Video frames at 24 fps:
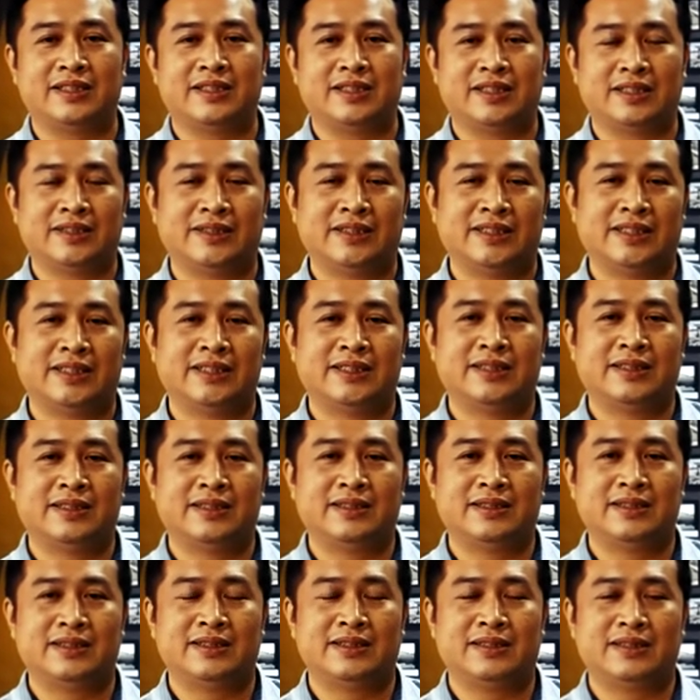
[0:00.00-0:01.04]
text content.
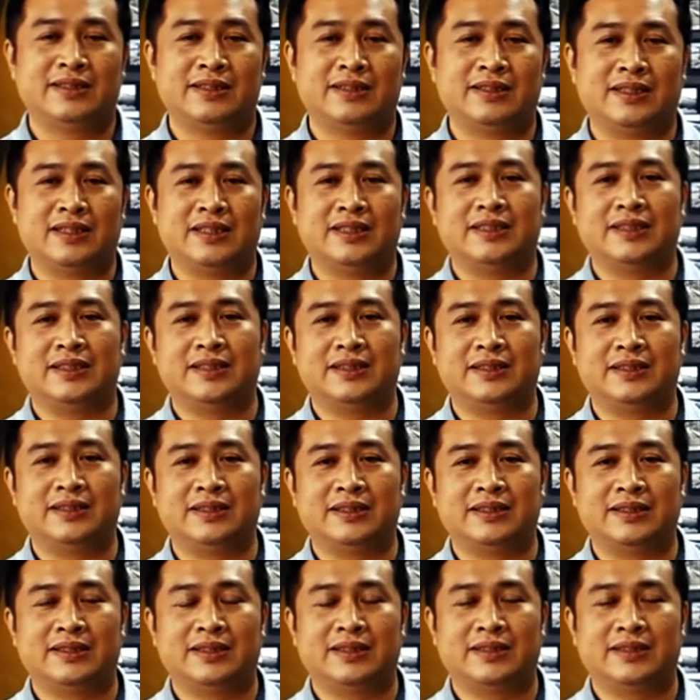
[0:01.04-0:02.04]
And finally